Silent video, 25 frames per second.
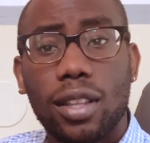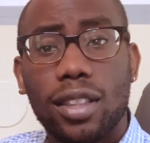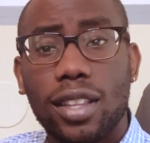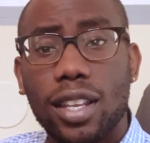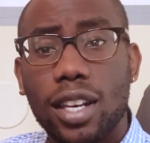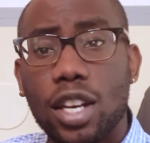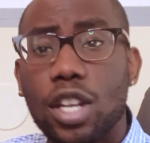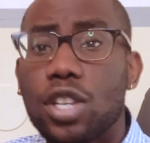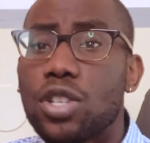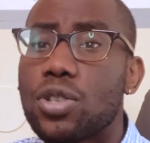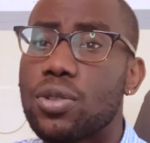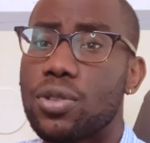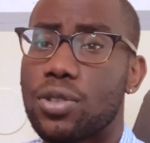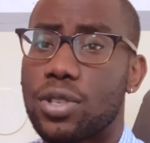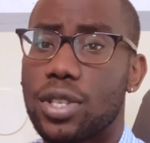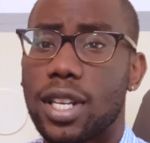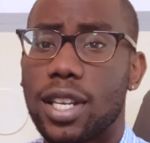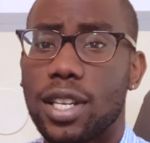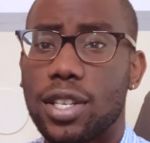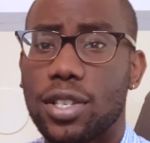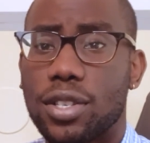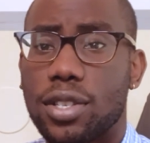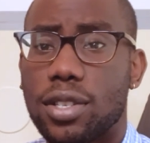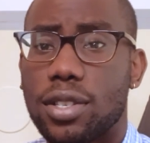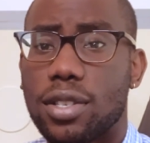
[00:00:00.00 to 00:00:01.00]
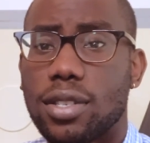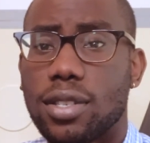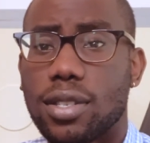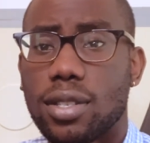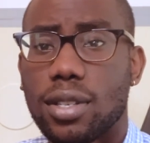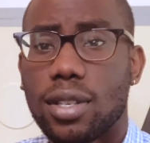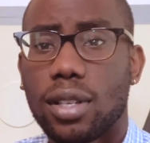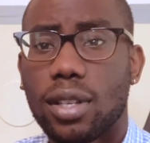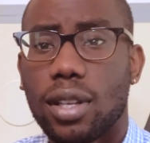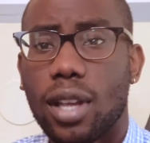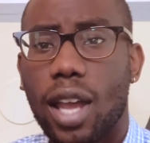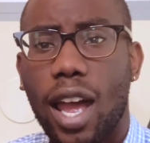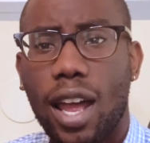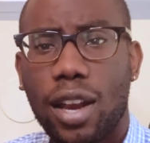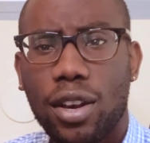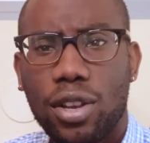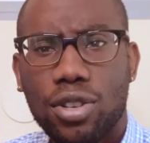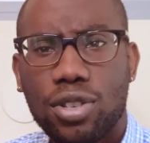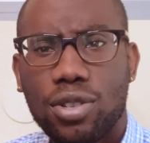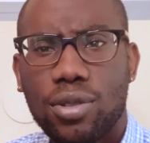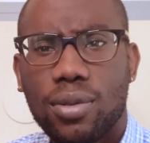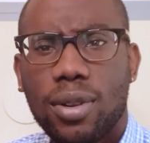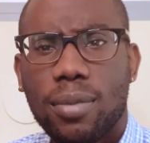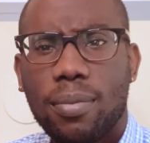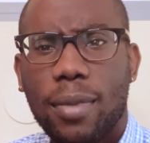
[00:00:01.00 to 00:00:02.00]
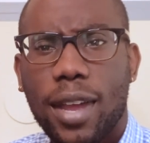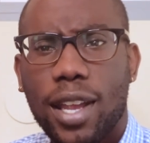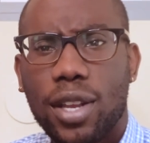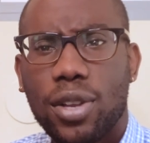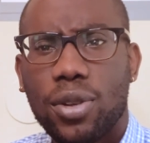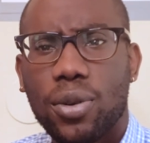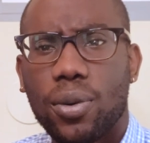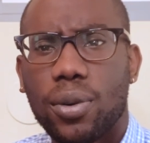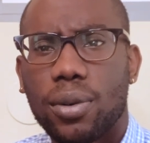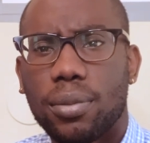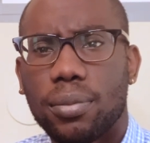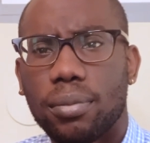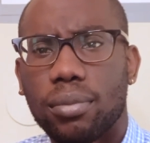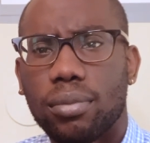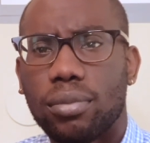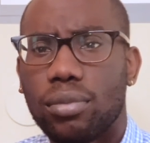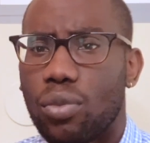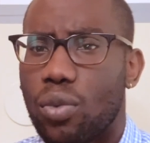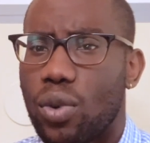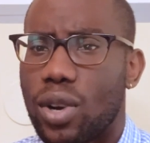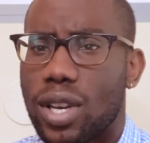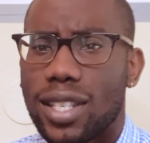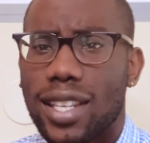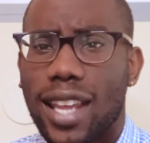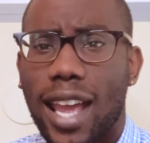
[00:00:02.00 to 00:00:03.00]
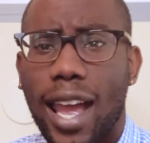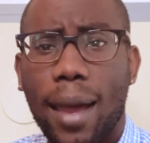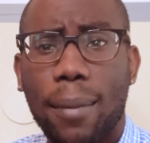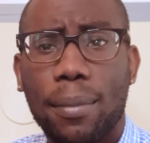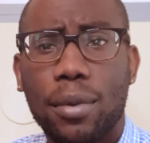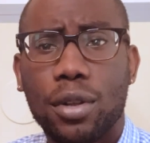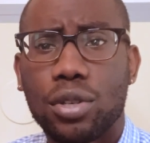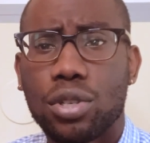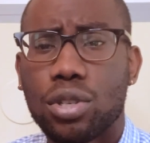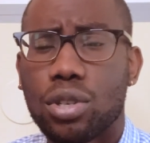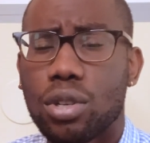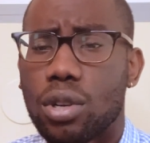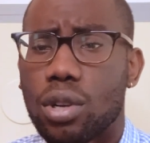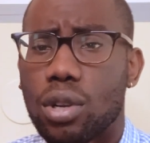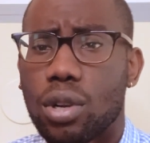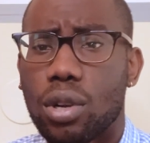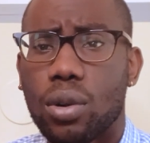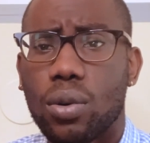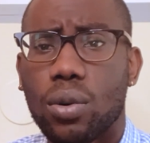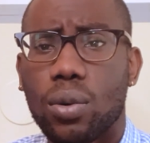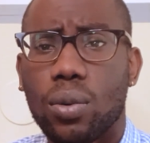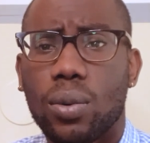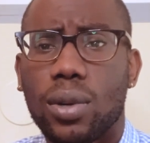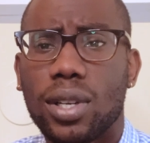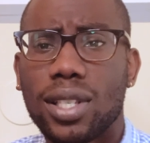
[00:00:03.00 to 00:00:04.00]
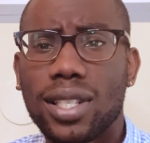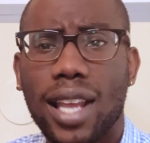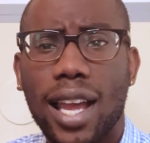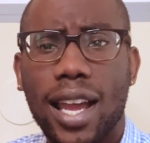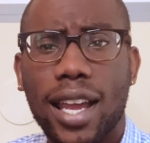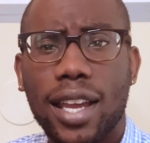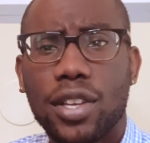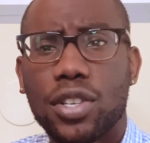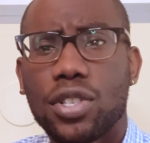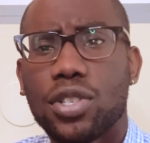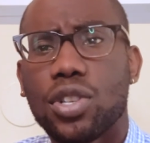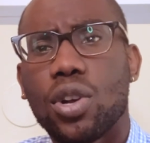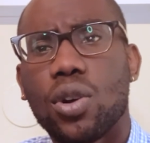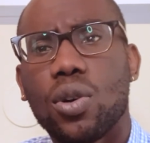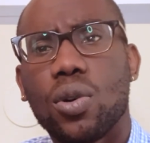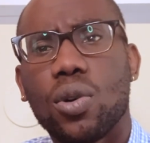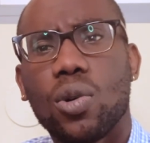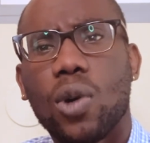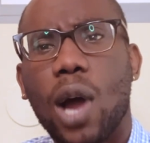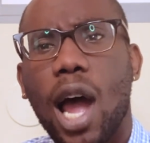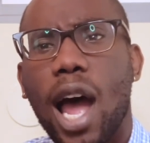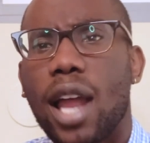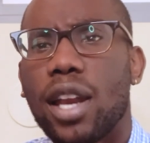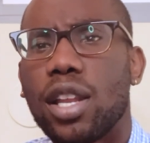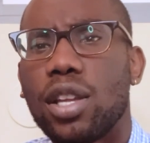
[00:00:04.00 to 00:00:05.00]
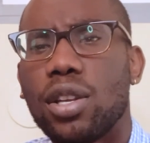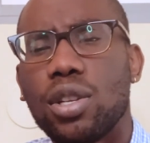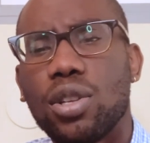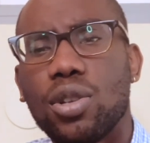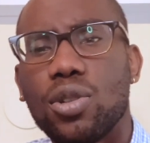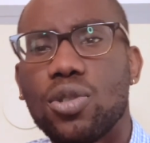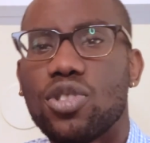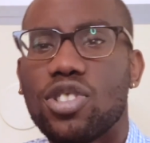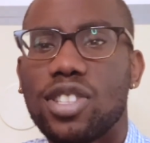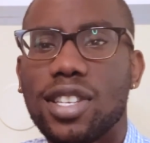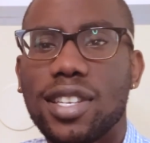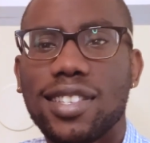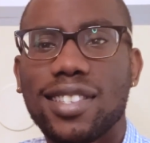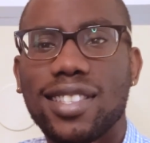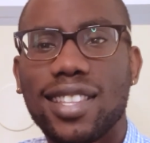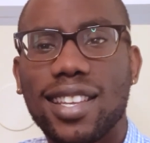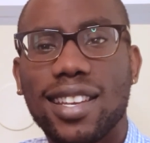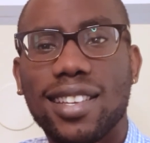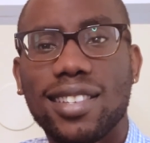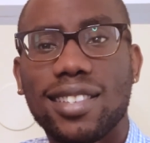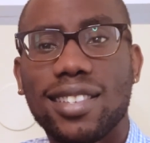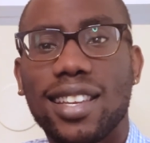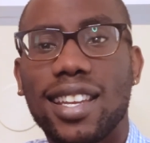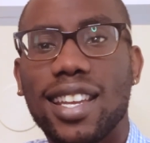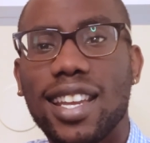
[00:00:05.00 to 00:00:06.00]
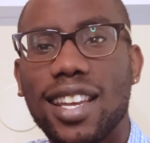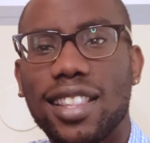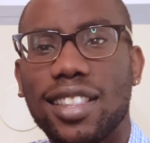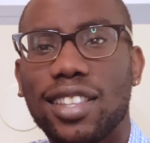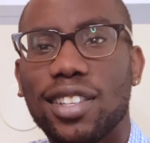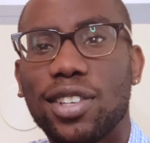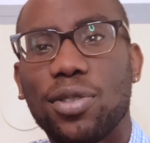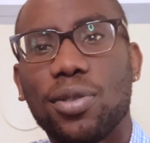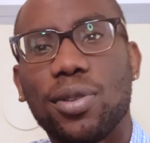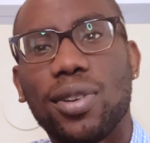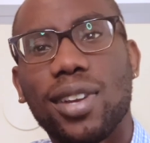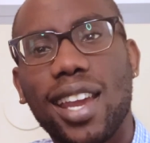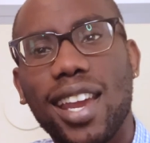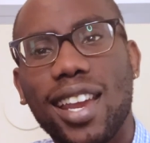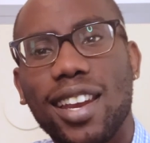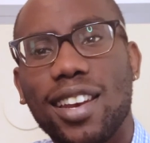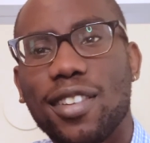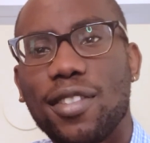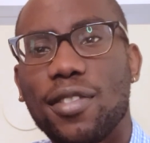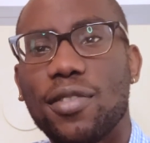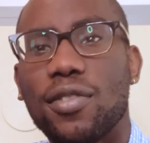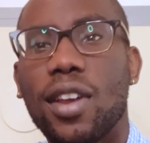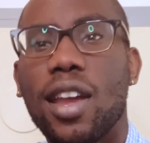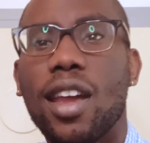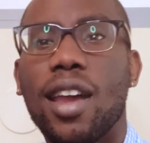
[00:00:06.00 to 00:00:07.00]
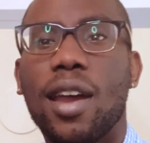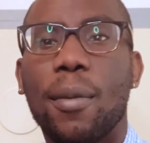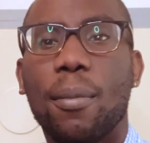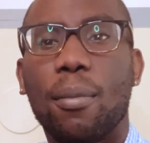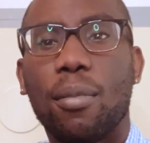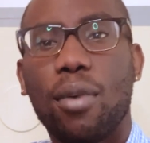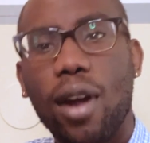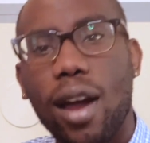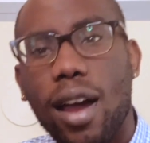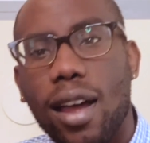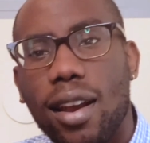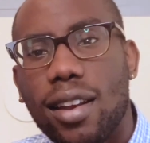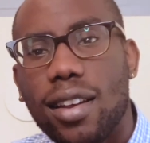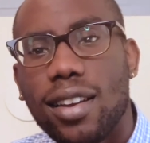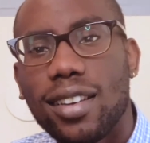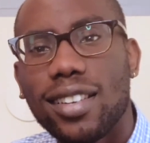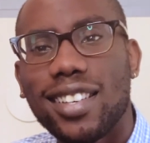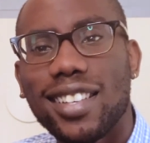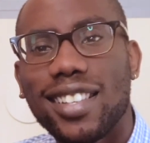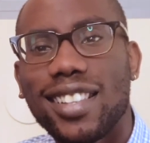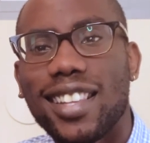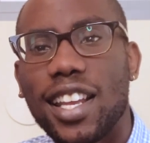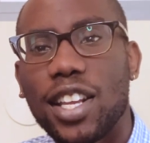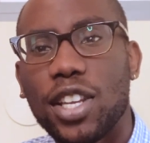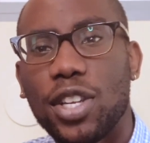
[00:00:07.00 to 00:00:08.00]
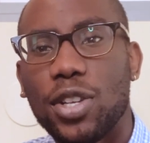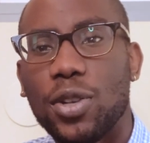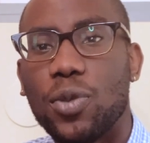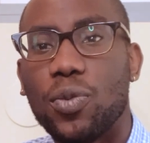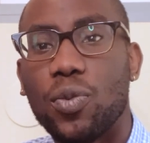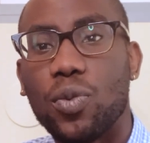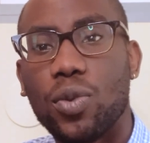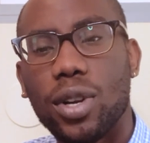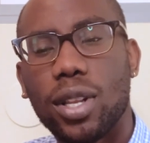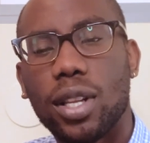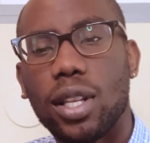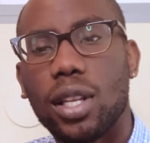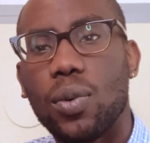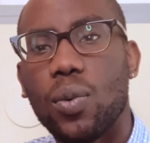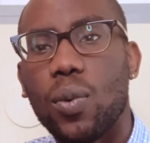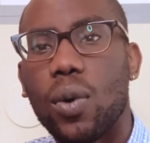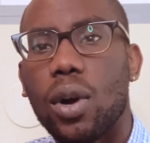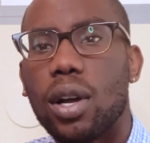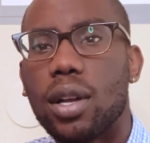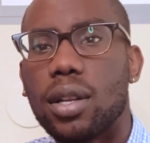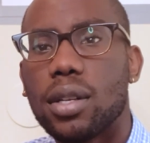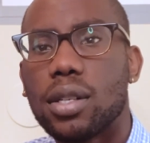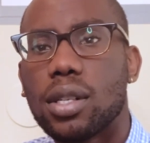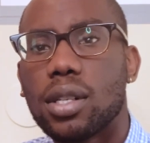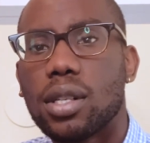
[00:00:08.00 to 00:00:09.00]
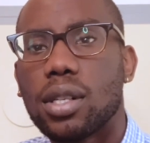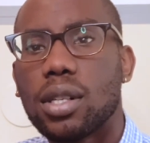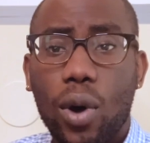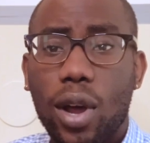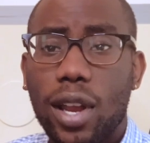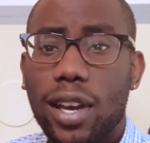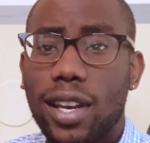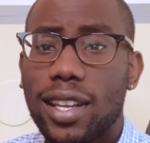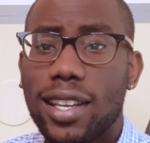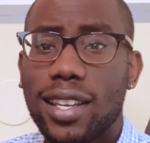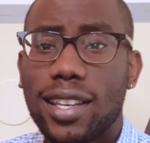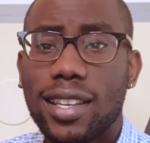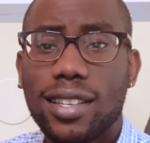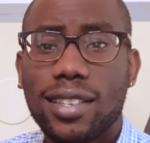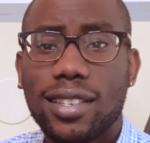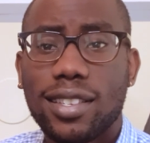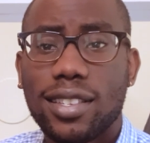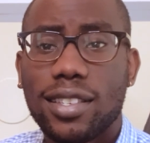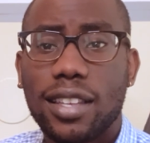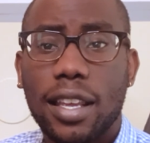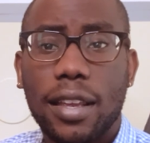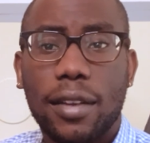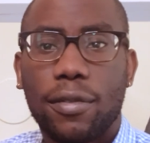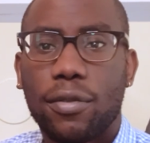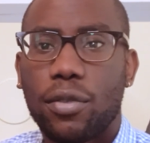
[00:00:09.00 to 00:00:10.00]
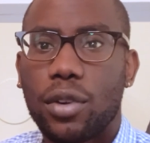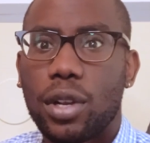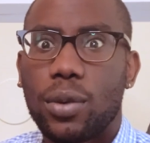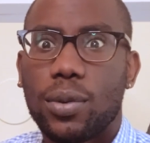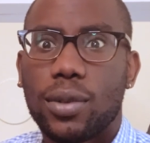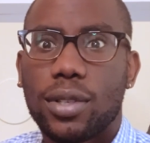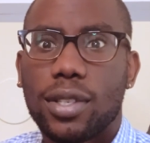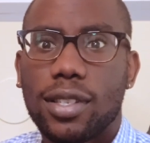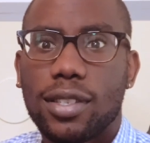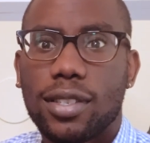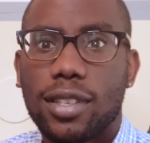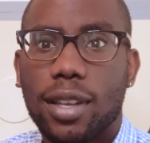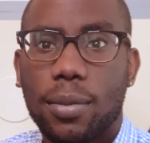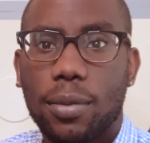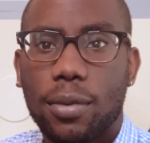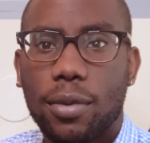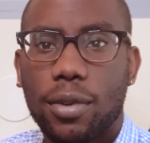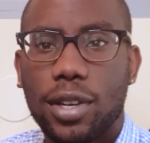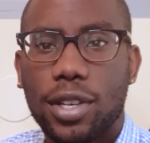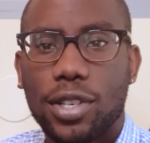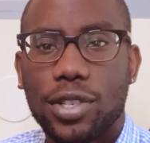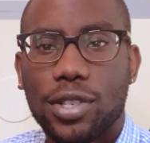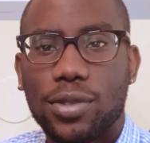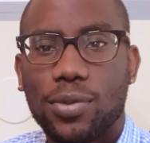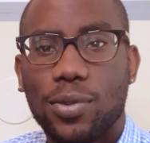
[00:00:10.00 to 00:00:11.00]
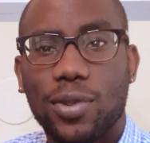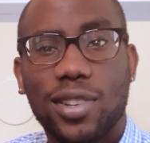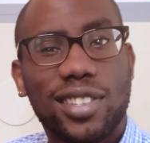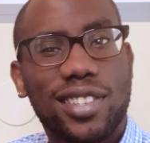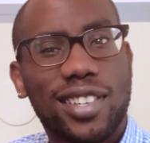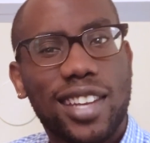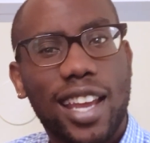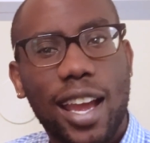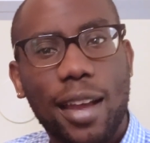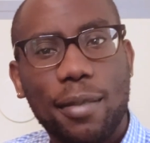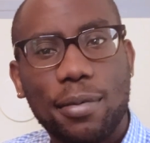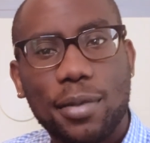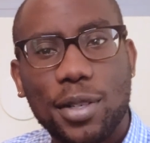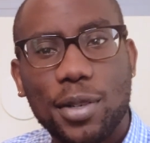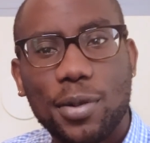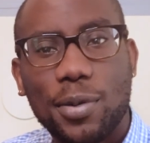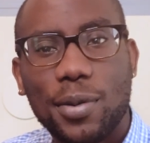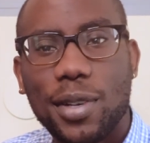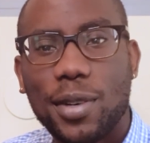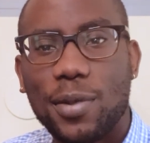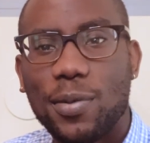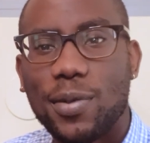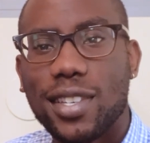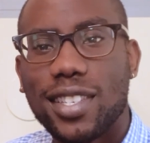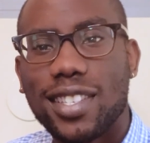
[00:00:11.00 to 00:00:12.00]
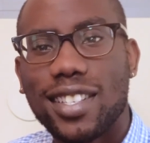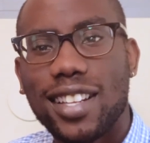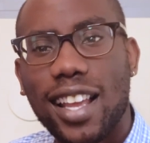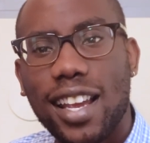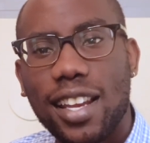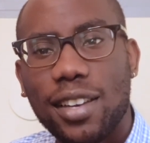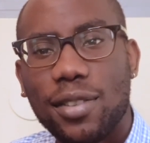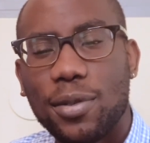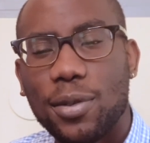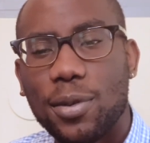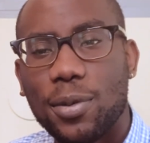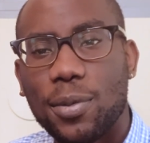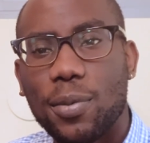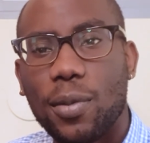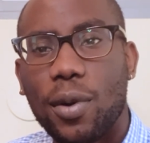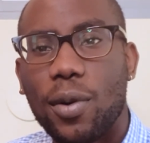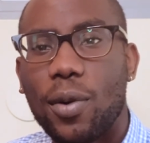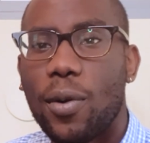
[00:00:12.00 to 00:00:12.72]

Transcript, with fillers: the initial stages. How do you shoot a manual? What is aperture? What is ISO? How do you use these things to get the creative product that you really want? What is frequency separation? What is Capture One? What is Lightroom?